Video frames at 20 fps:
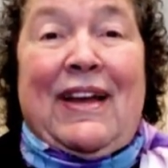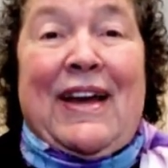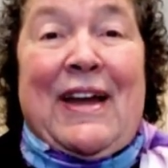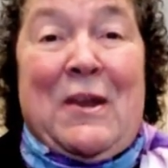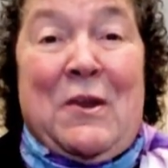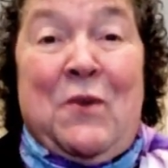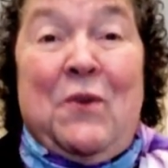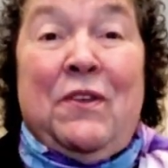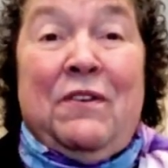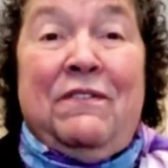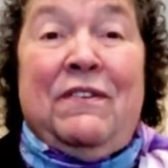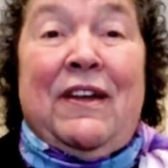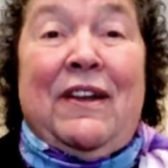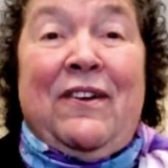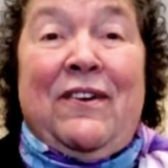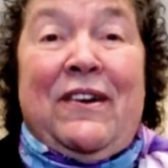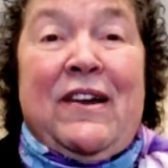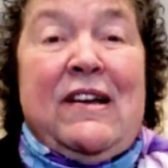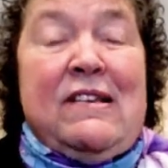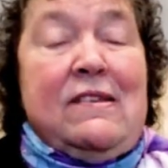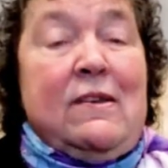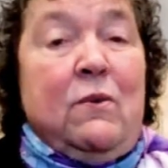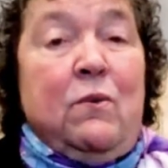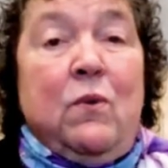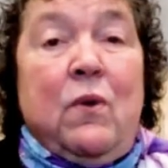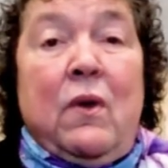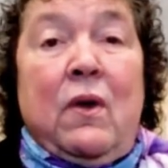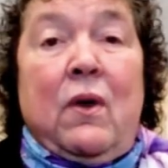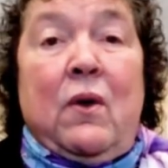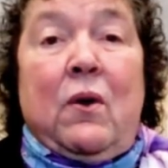I knew the fellow and I said,
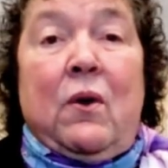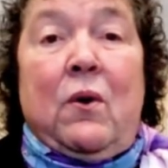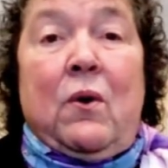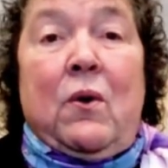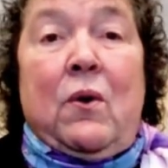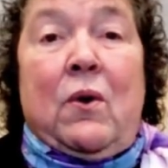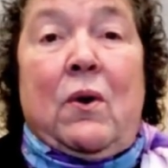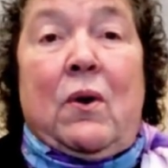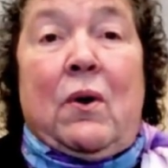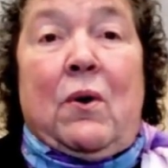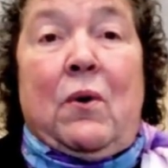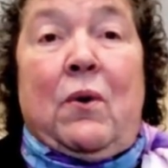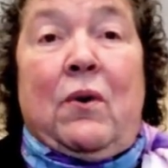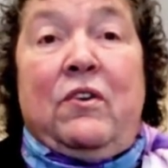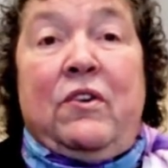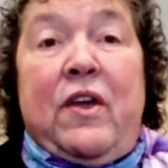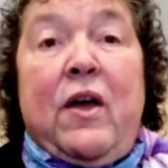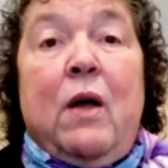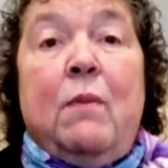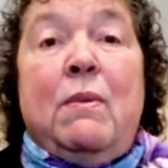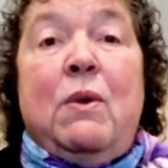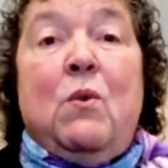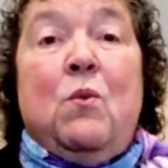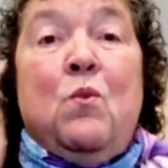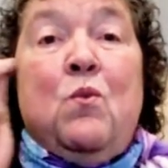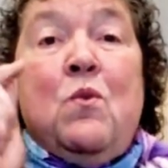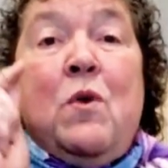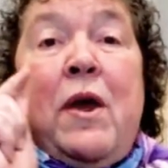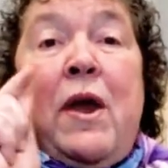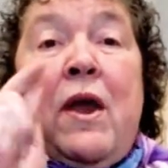Tell me,
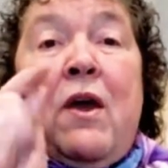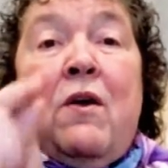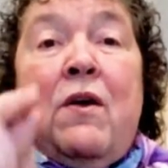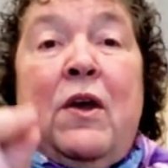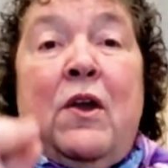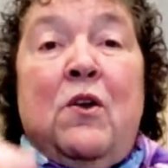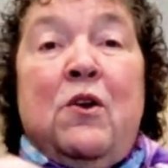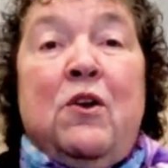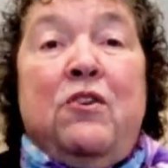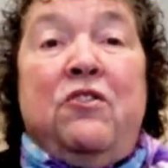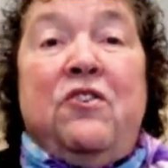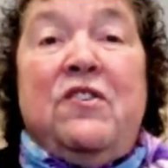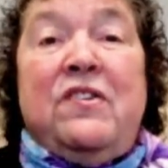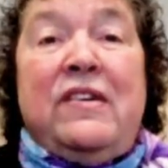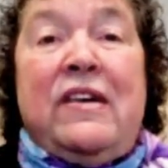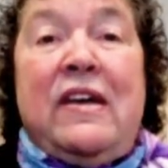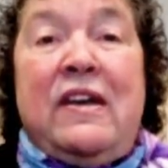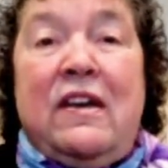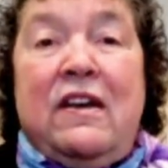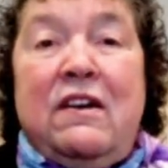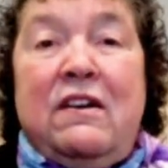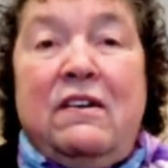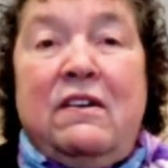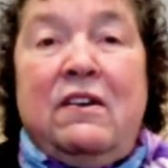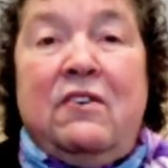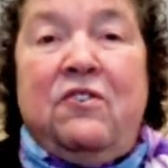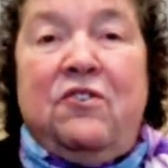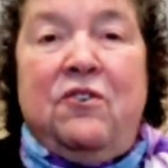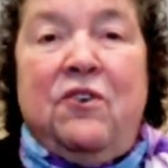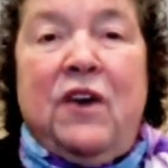where in Argentina
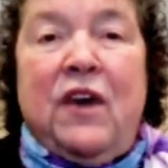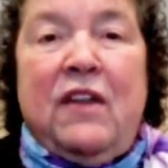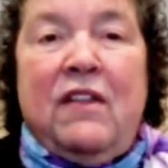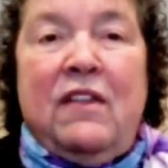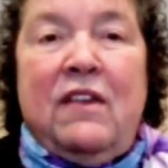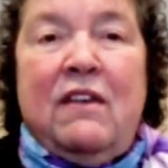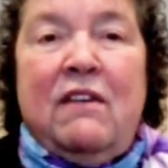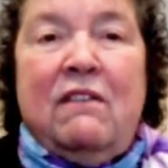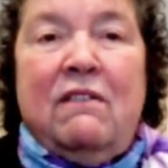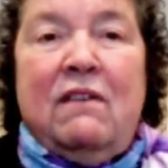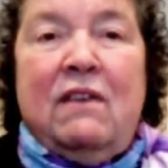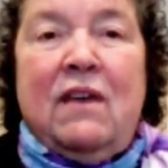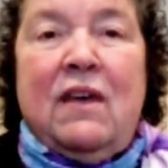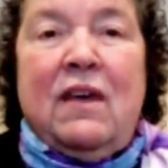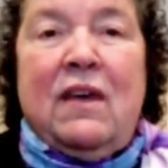did you get this?